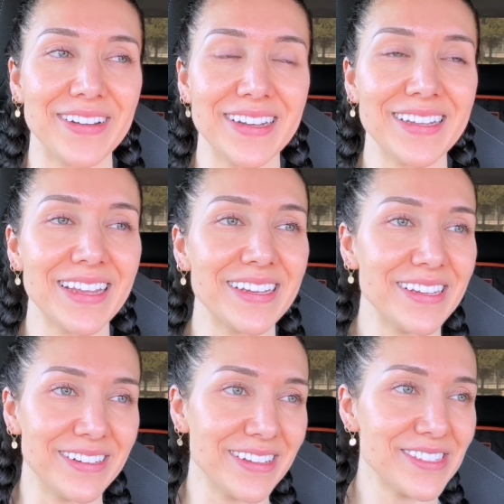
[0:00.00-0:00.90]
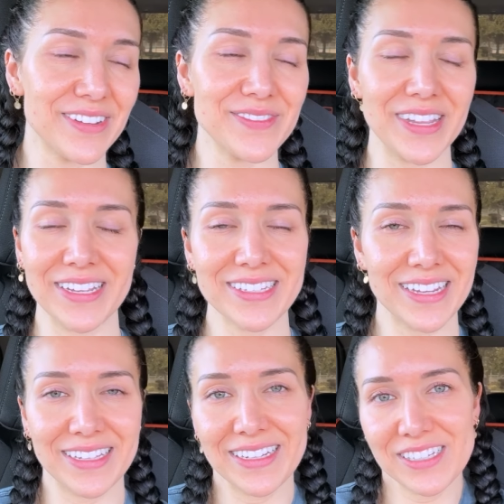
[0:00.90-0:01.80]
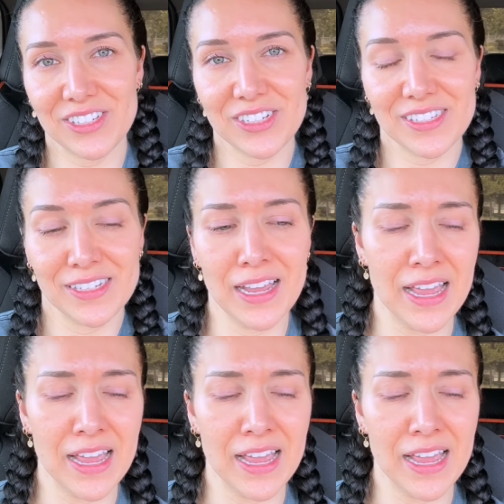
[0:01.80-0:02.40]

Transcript: And like, you know, that's why I'm like saying, like, it's just,